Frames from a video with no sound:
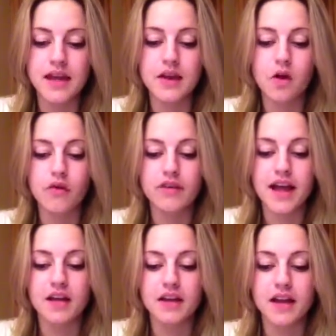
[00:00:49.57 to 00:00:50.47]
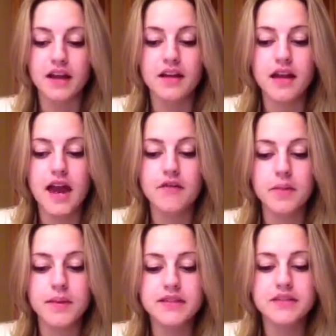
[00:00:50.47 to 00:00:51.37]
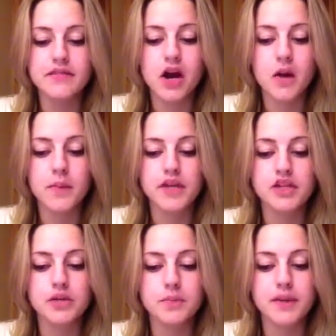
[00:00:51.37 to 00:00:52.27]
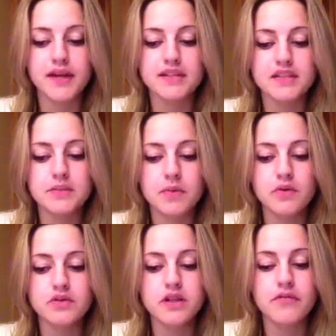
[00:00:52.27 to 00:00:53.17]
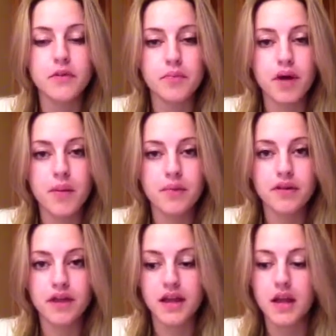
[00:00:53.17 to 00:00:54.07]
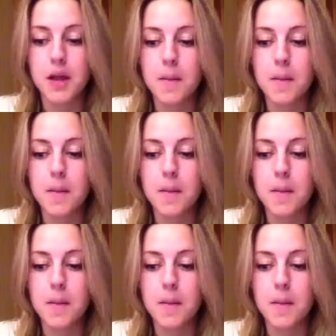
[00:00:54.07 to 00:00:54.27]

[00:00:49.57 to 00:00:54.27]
In all reality, every piece of garbage being disposed of improperly